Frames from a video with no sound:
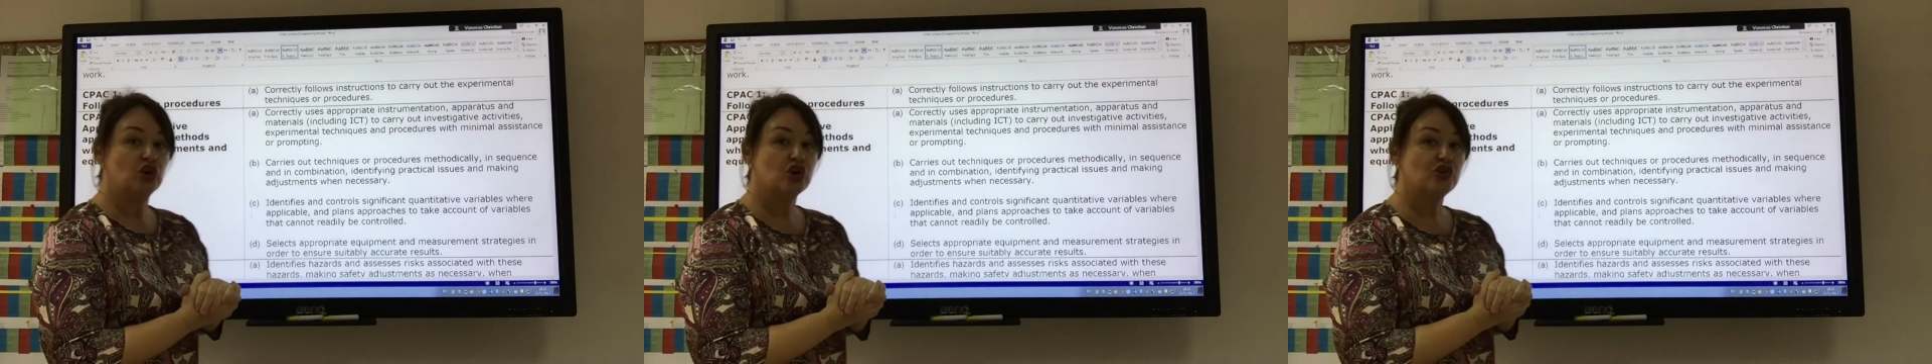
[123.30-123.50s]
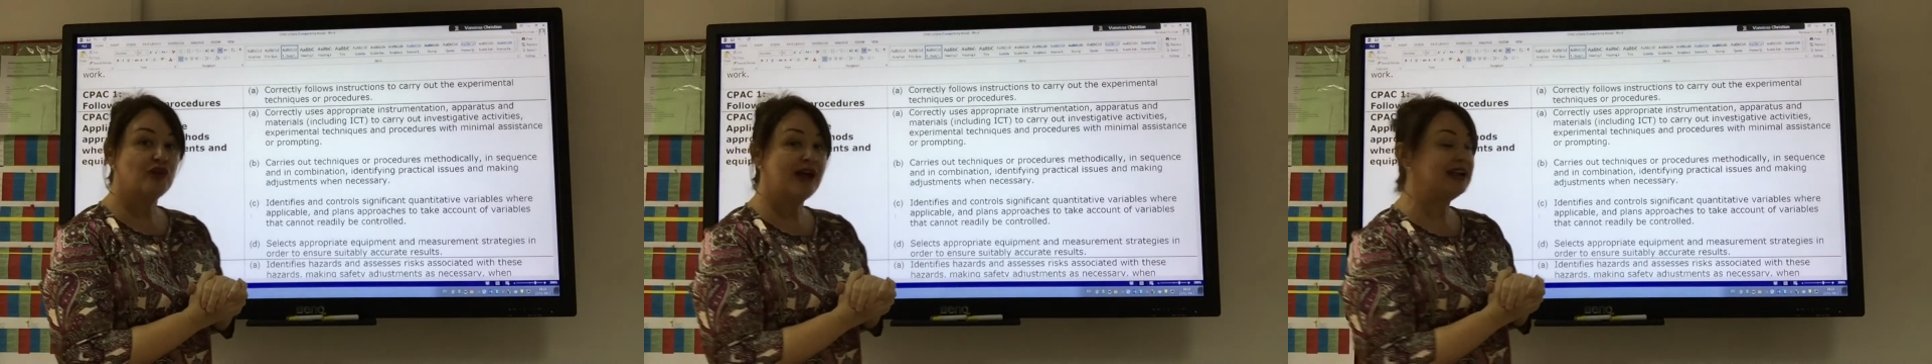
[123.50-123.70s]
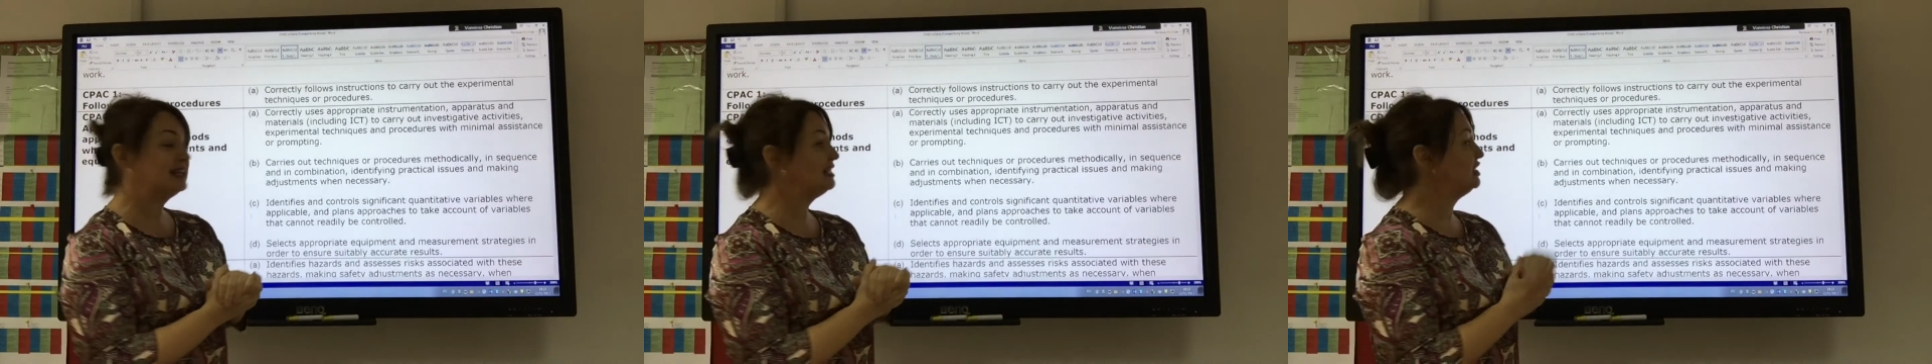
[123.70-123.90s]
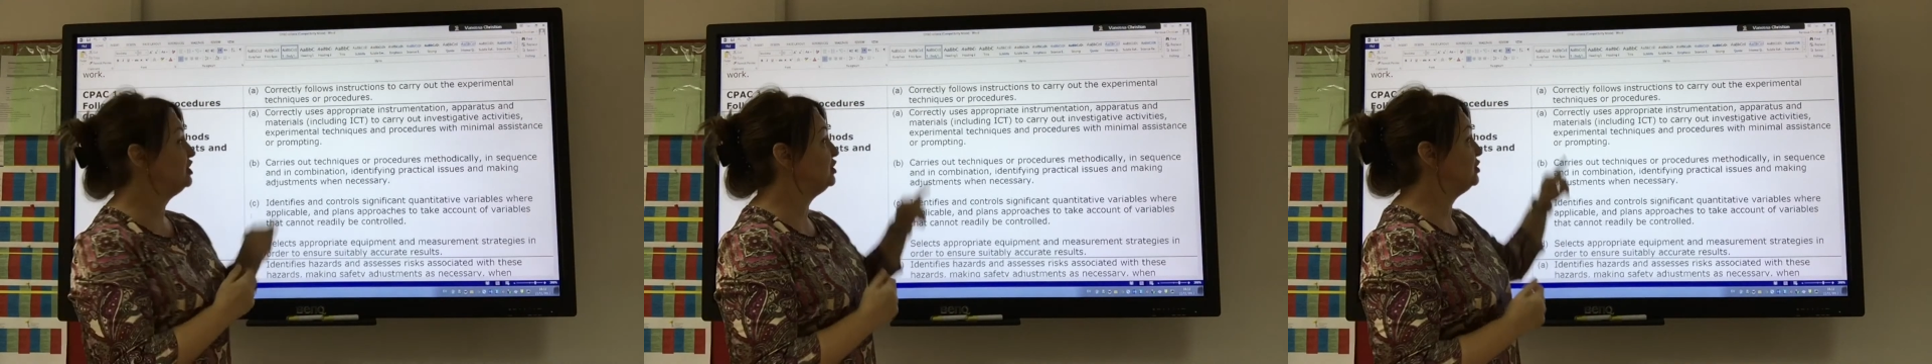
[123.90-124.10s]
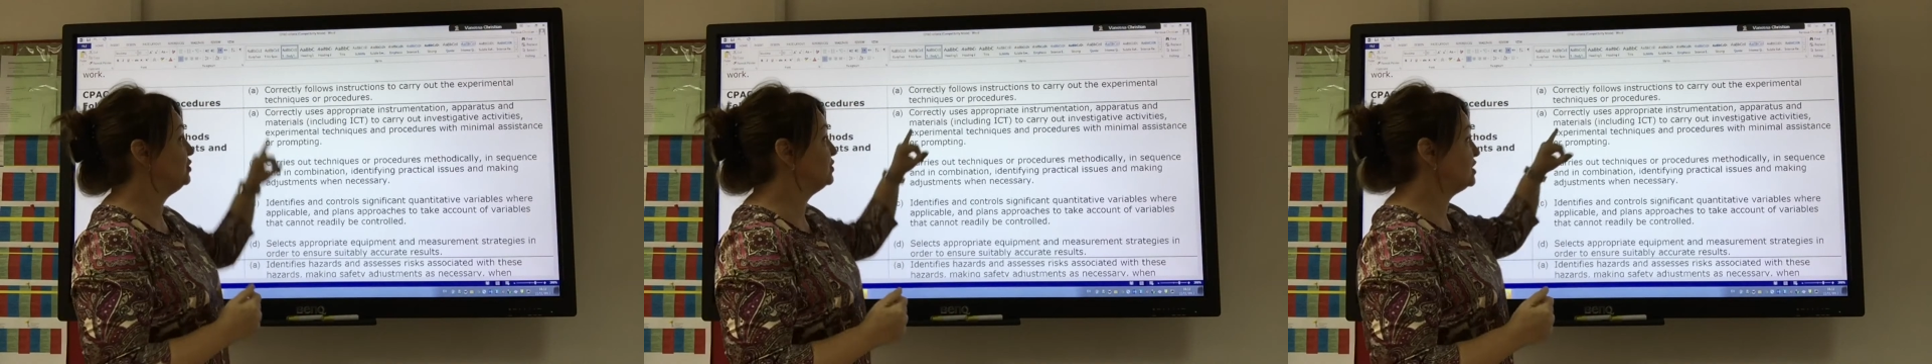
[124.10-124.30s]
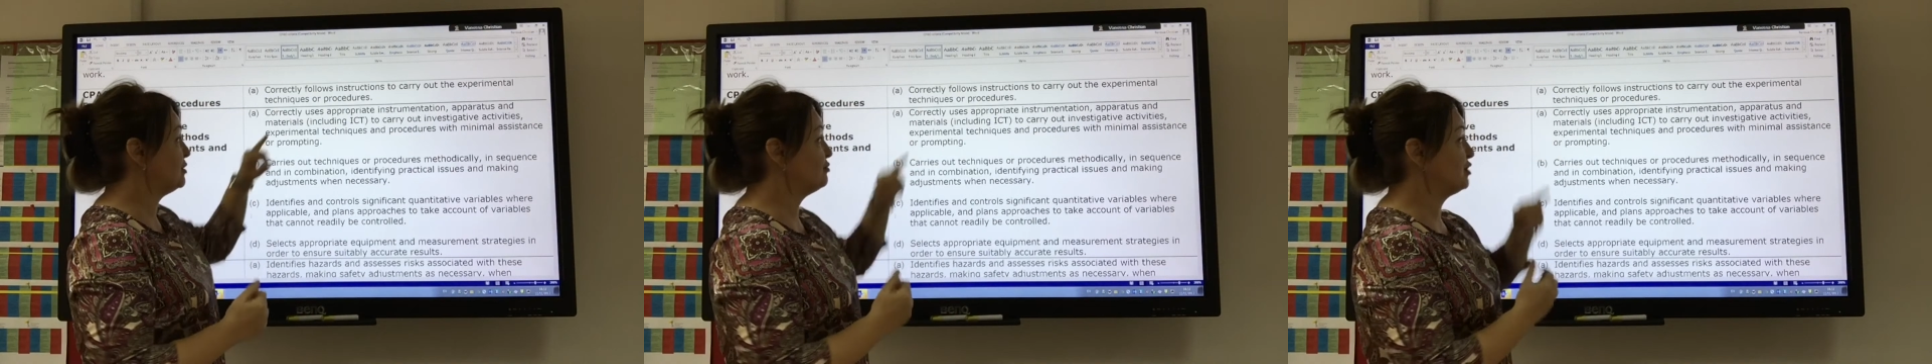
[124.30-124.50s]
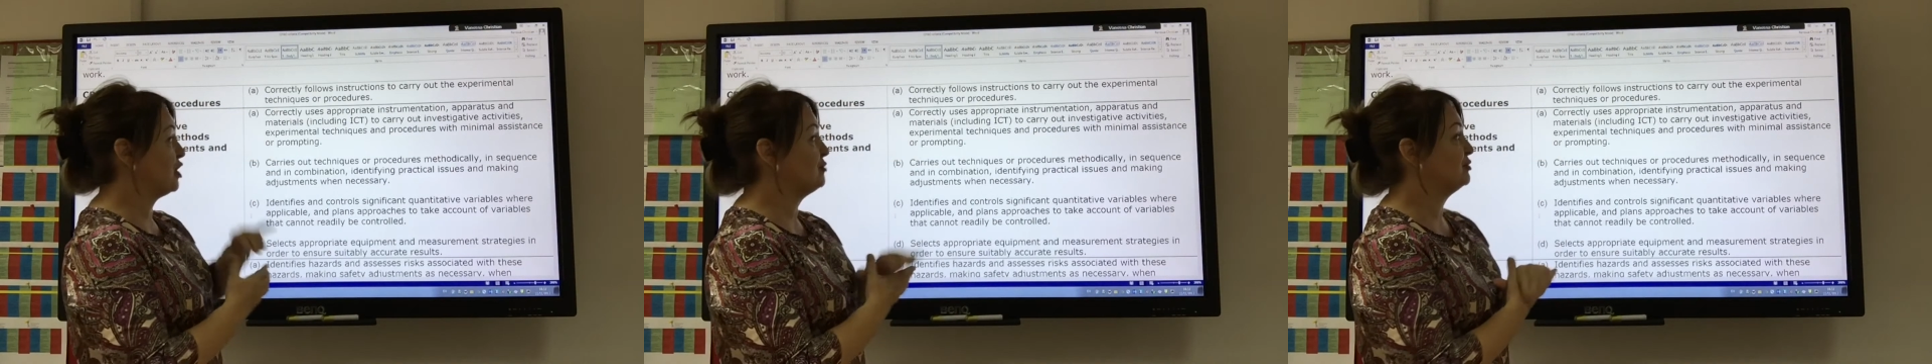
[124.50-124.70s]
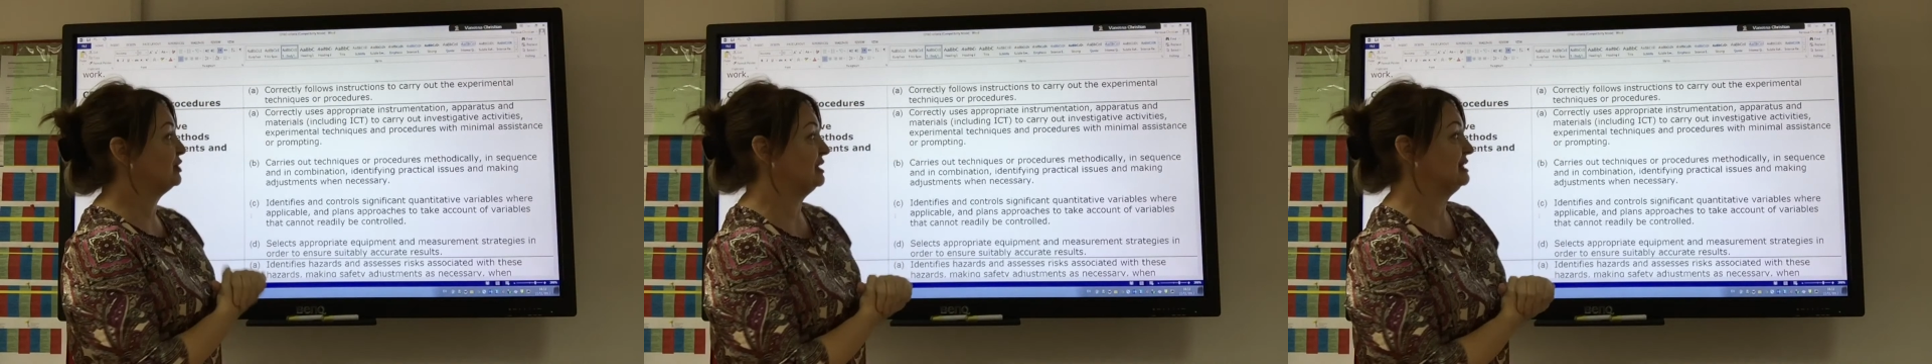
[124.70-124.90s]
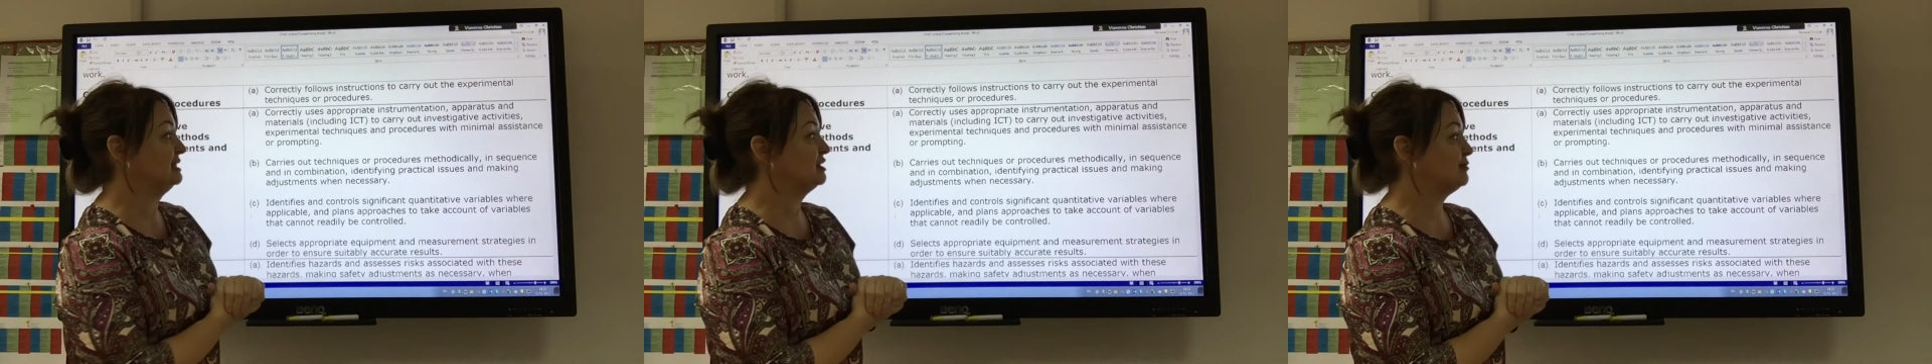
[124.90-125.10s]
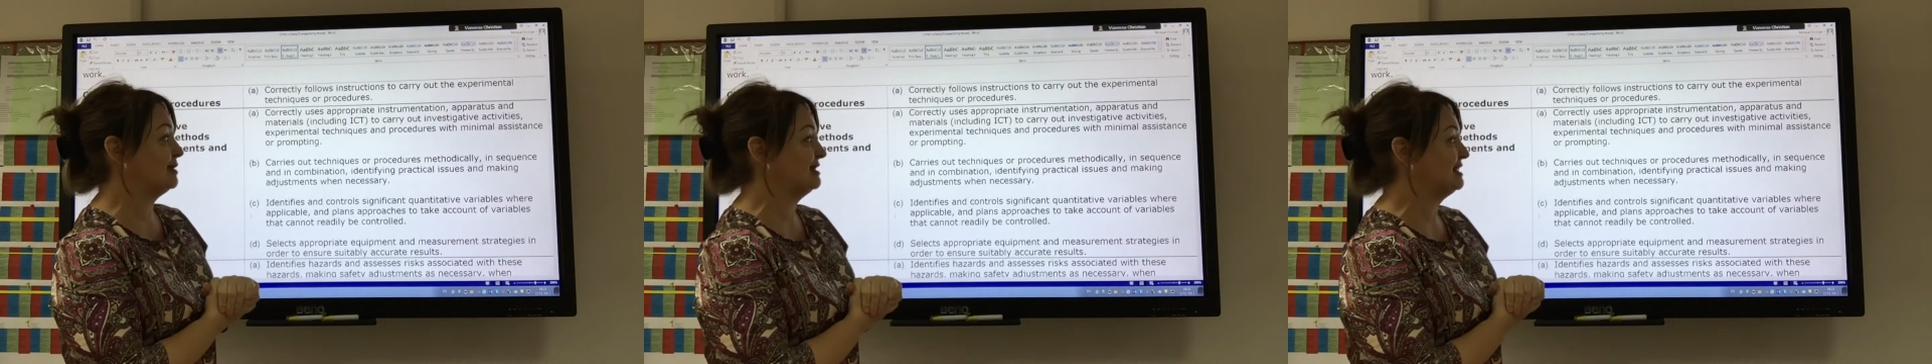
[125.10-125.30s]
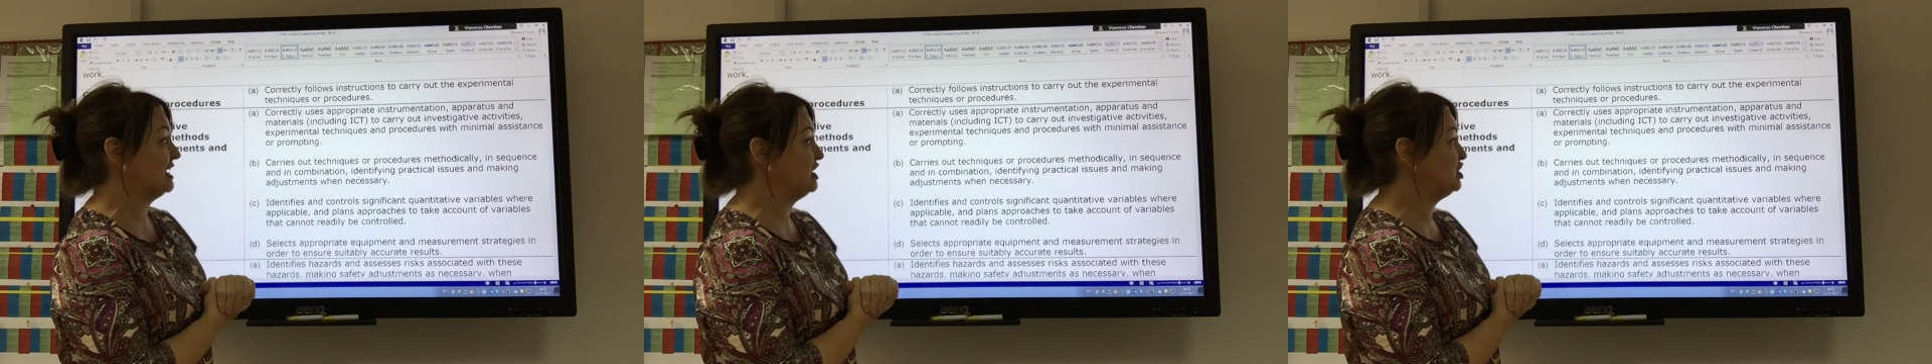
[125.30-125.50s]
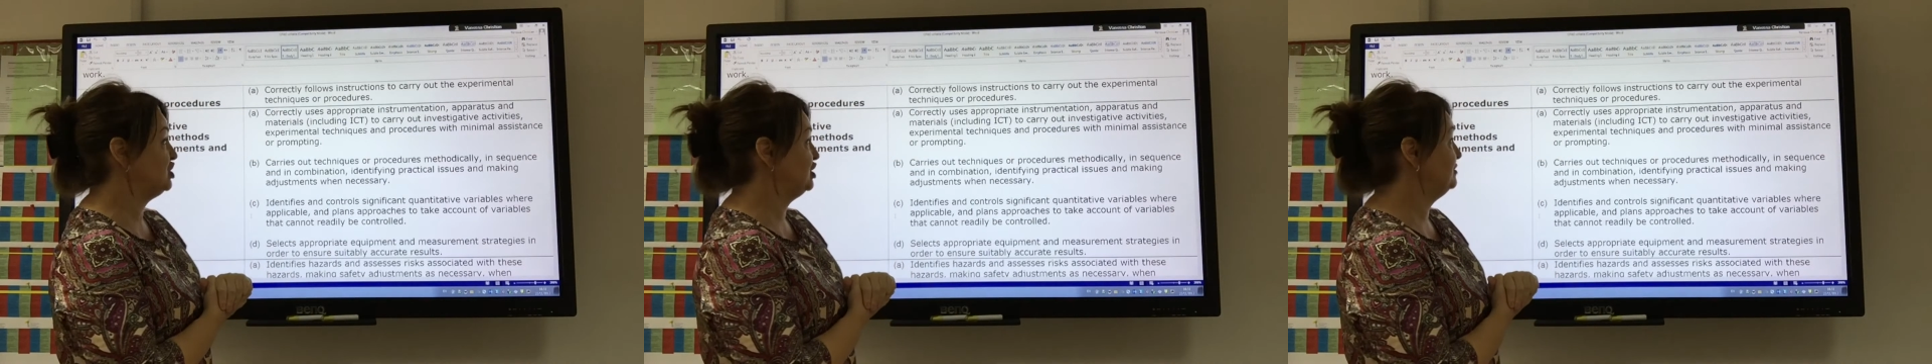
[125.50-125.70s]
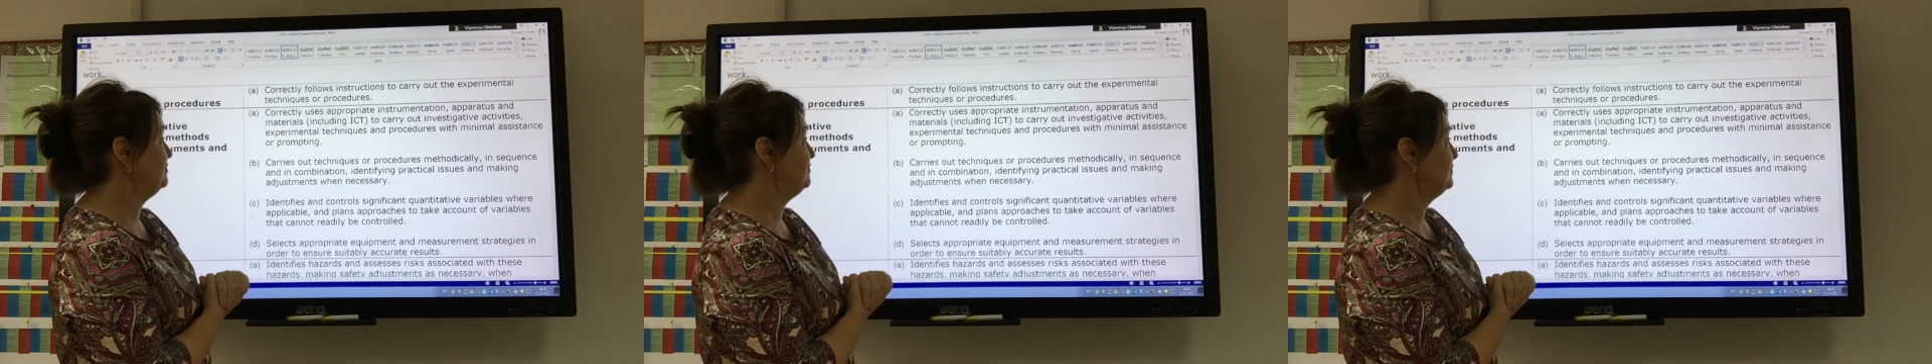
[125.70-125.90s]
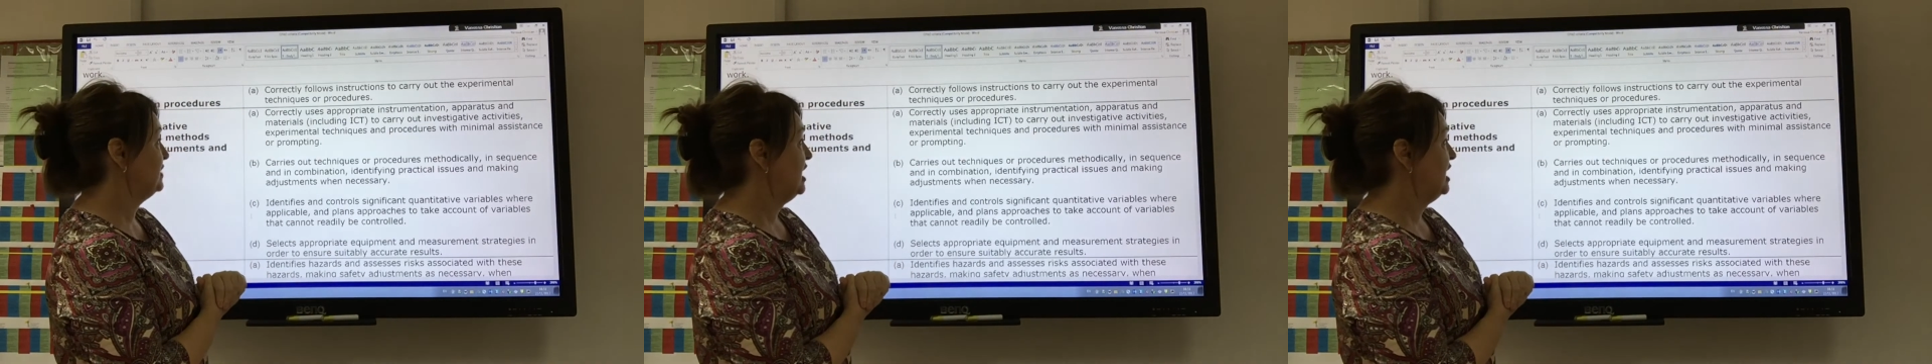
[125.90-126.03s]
correctly use appropriate instrumentation,